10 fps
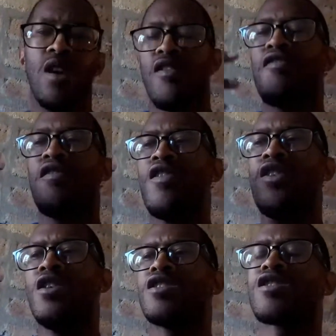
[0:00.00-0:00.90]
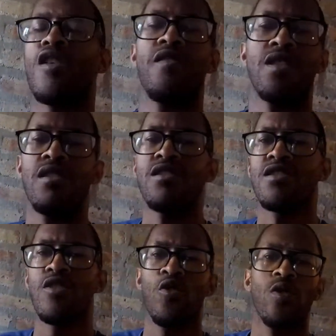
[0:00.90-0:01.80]
off service
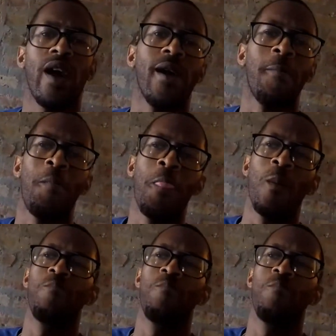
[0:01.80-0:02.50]
engine soon. Like